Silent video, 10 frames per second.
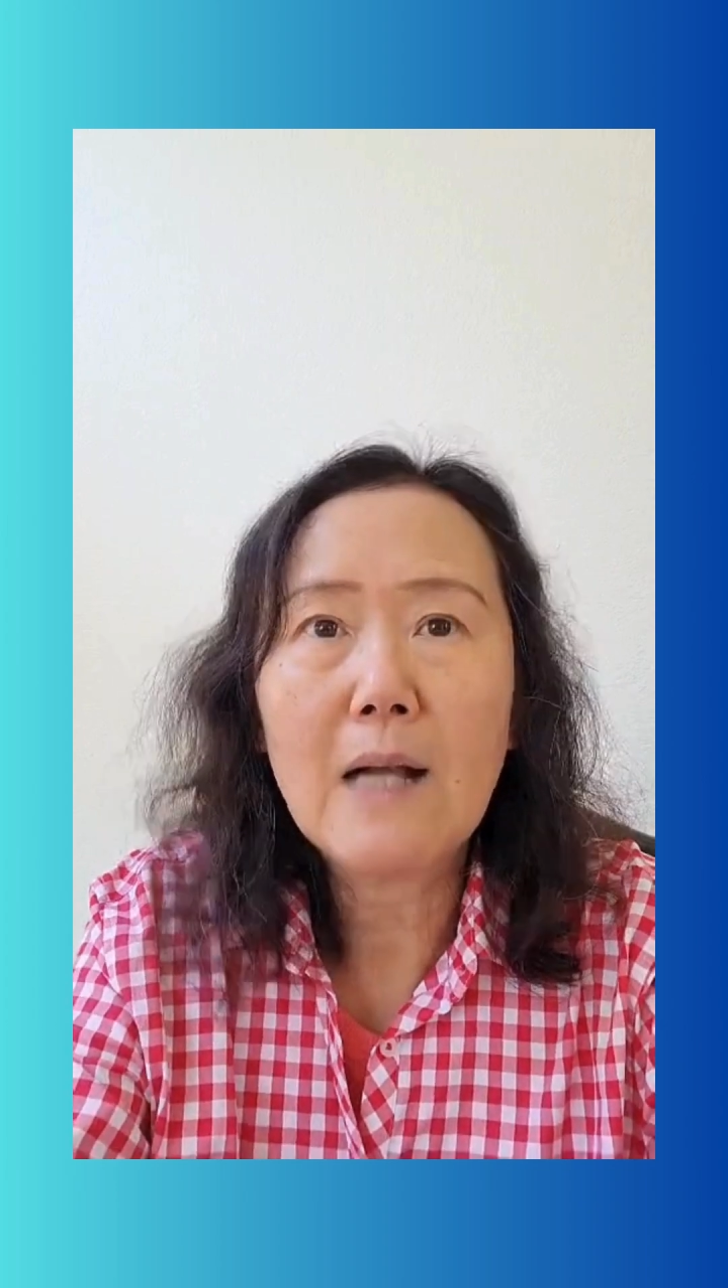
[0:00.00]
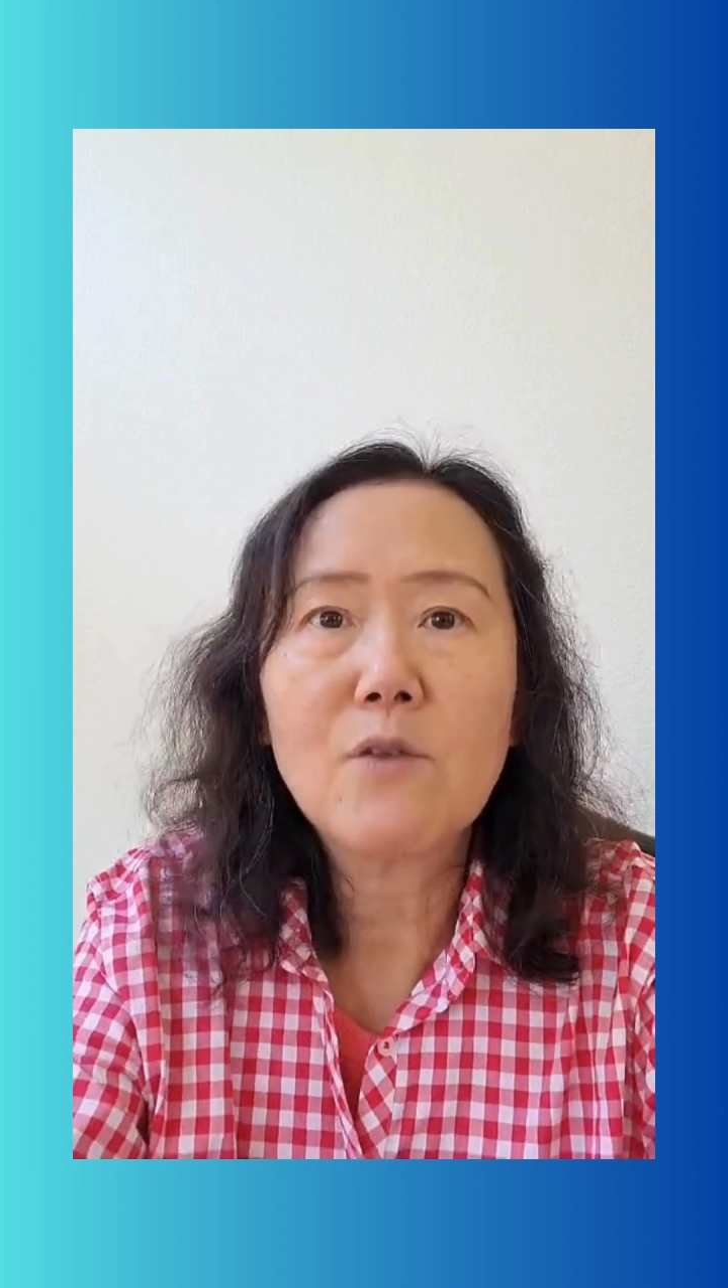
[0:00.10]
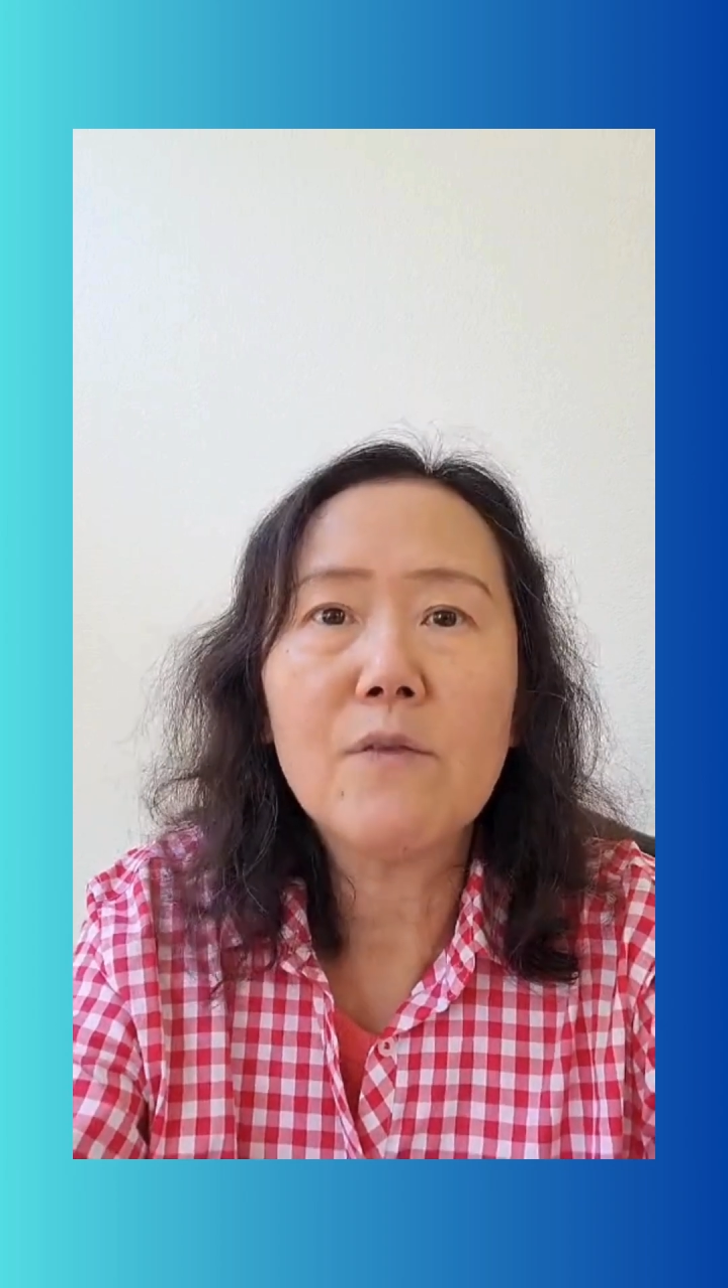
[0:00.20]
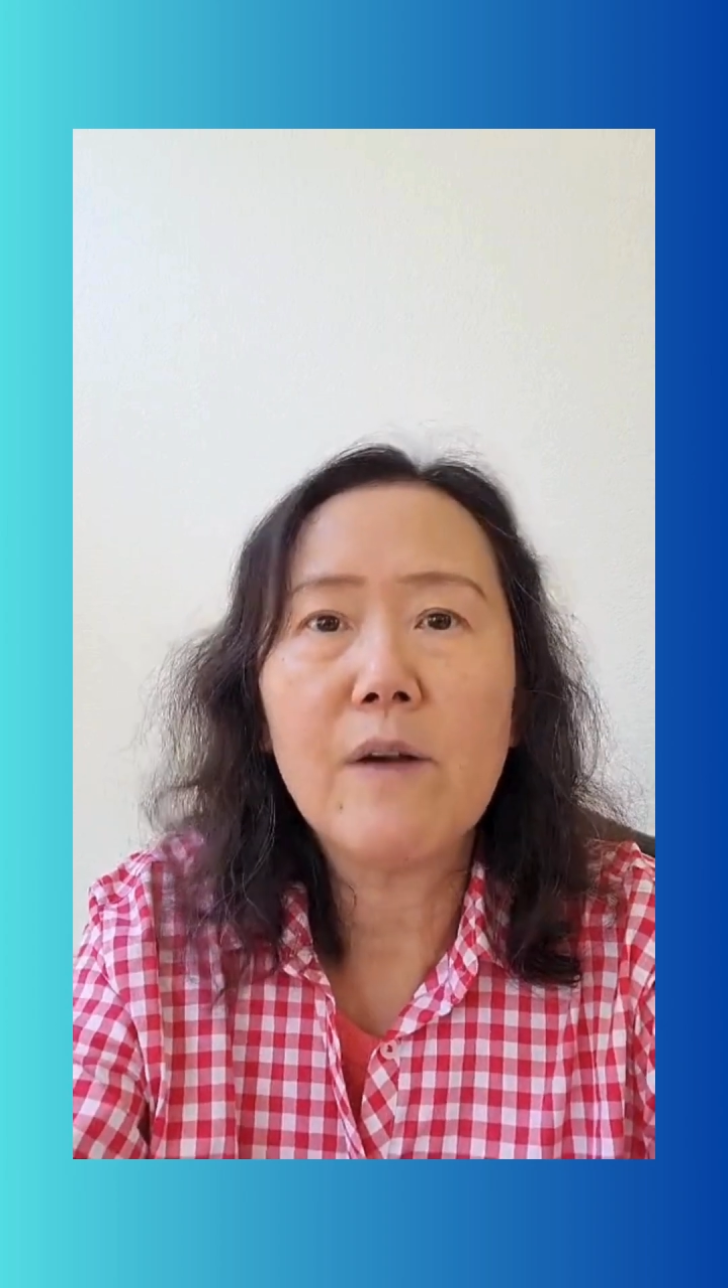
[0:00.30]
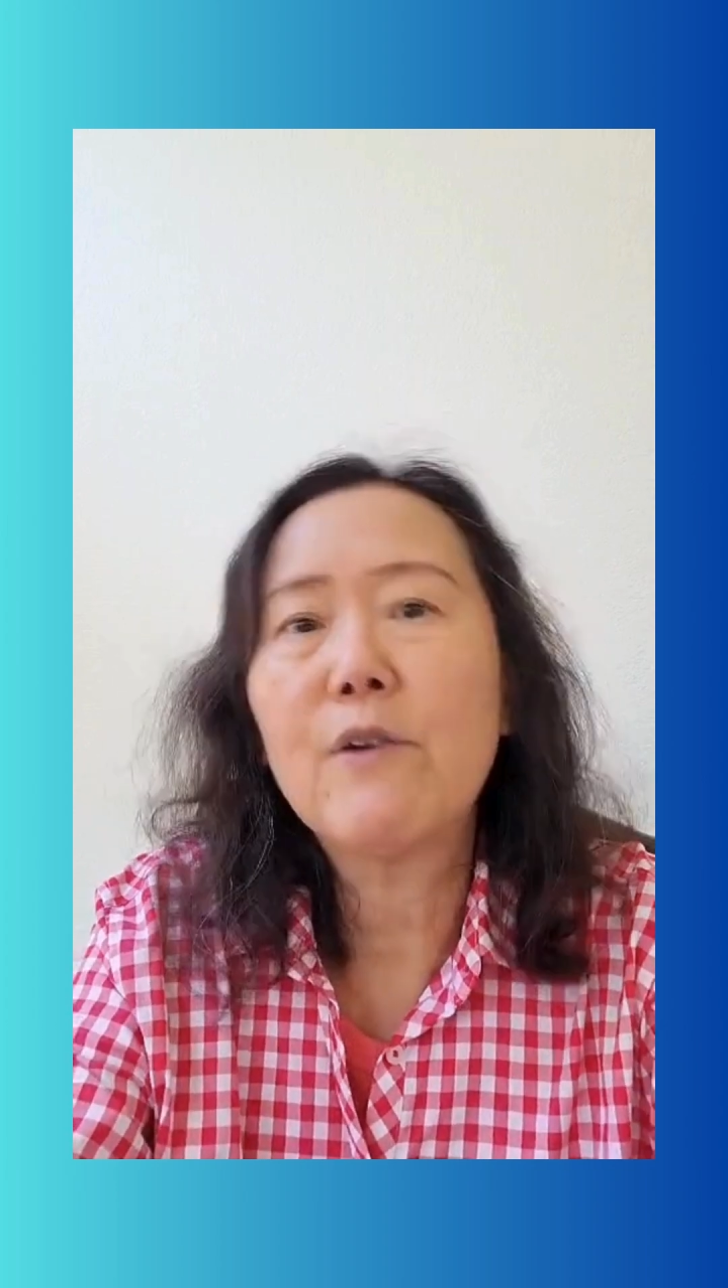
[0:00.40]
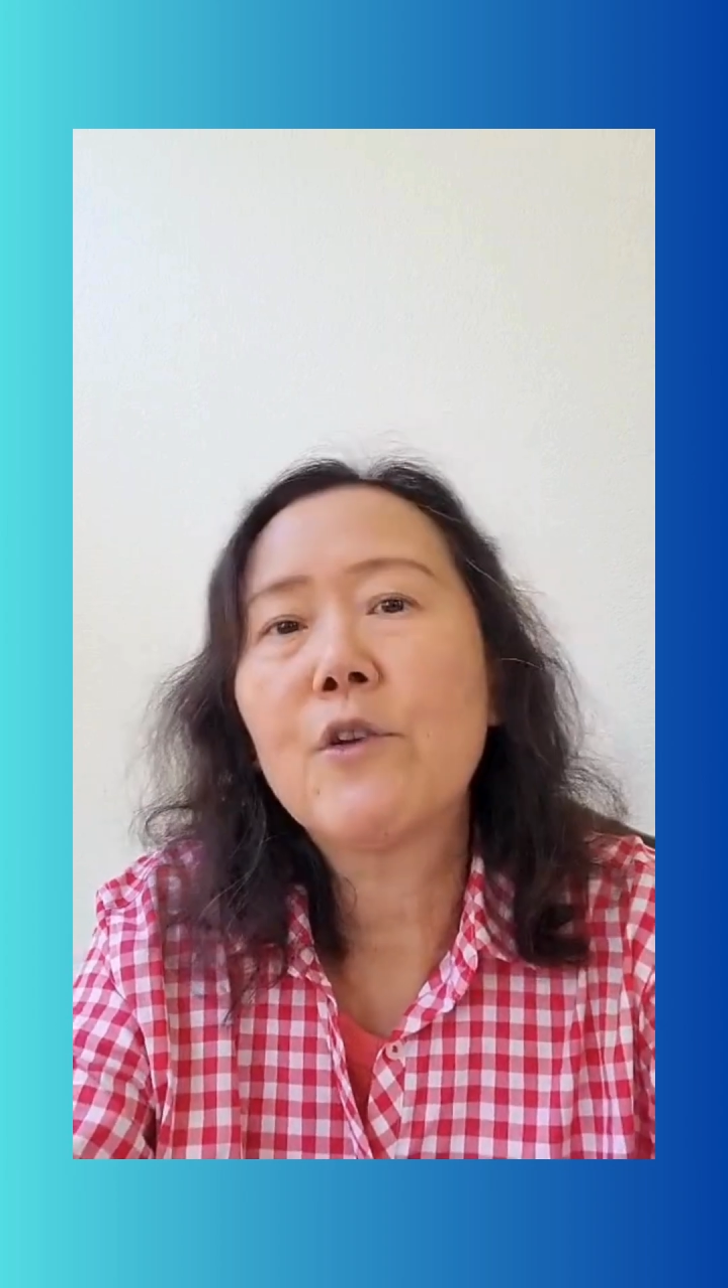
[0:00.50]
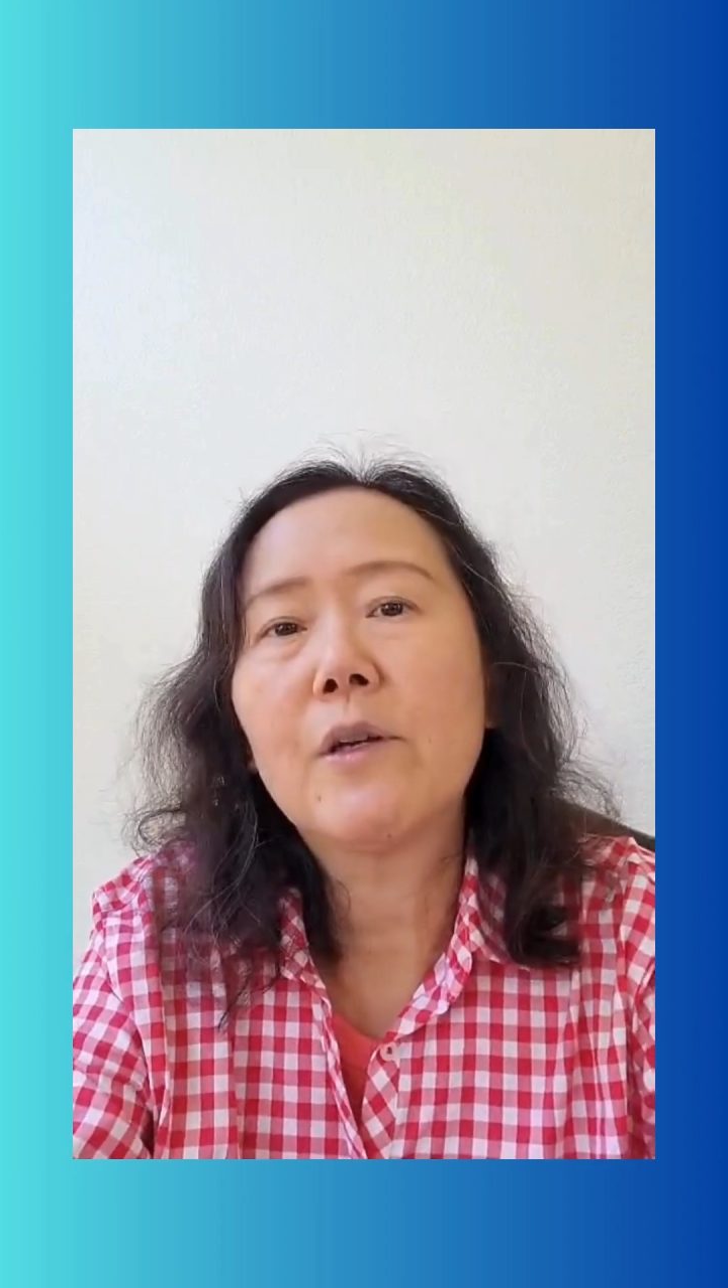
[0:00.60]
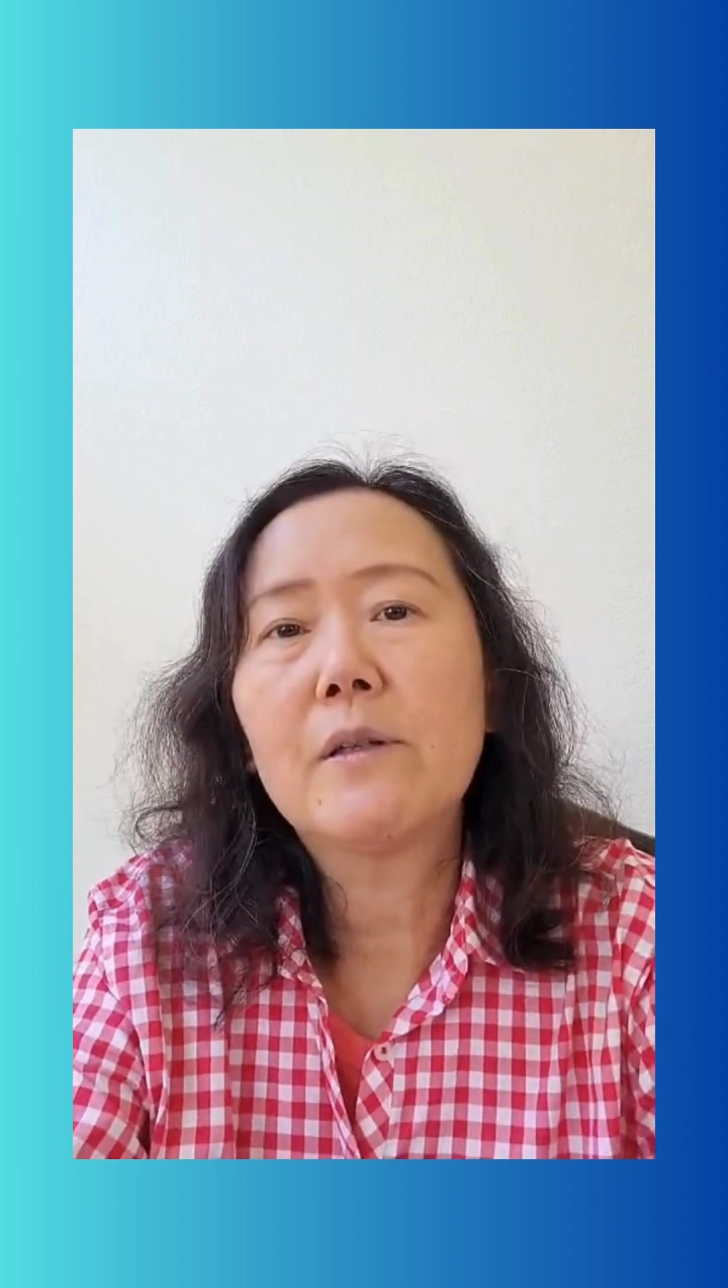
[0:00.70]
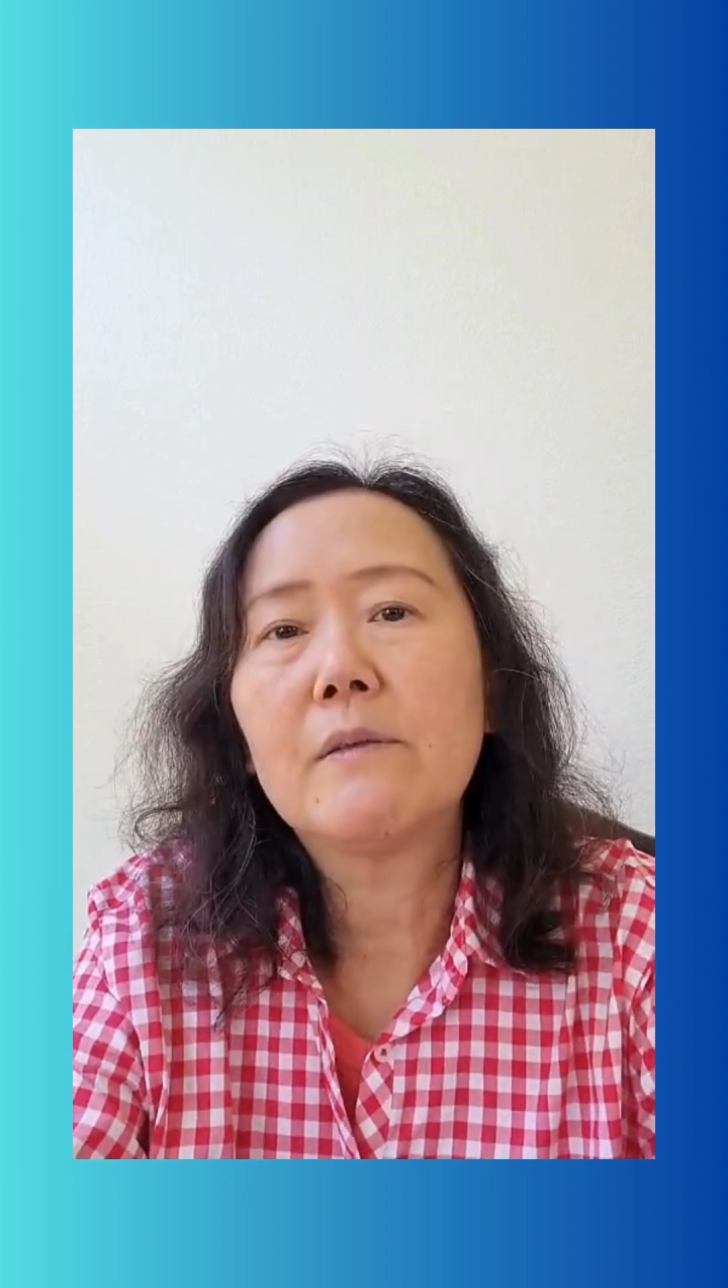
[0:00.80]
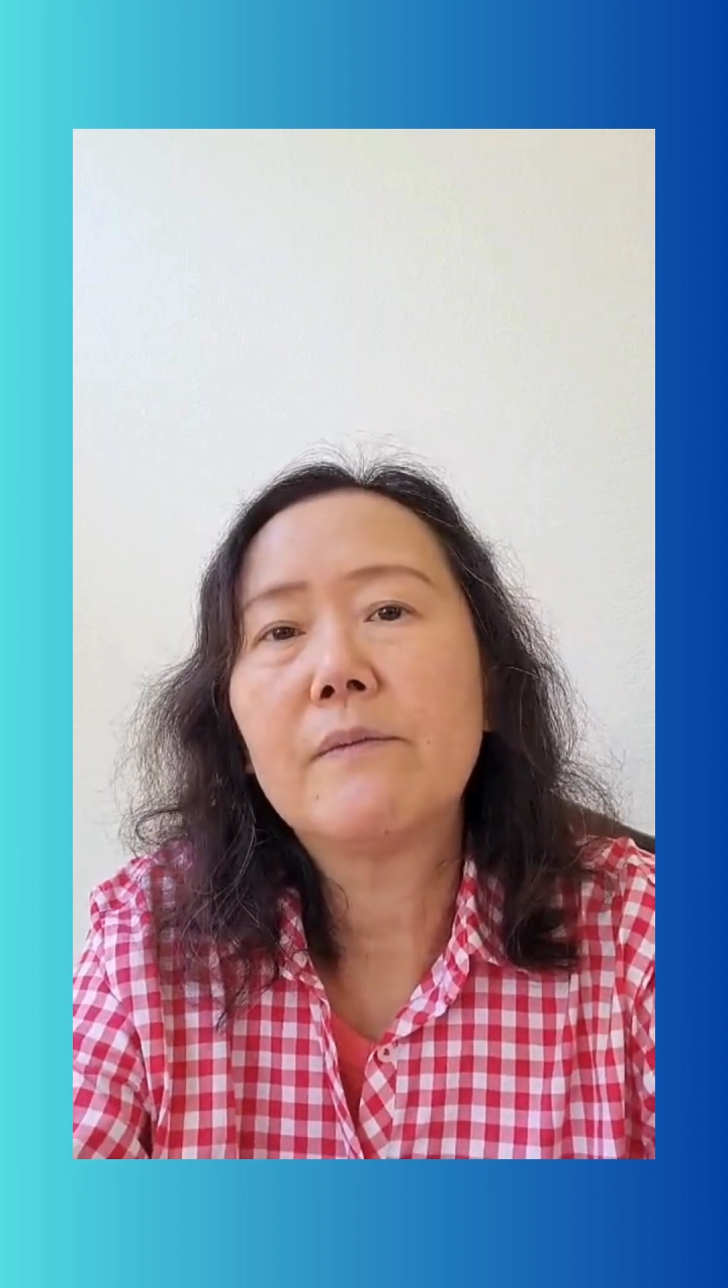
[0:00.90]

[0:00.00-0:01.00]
actually very good,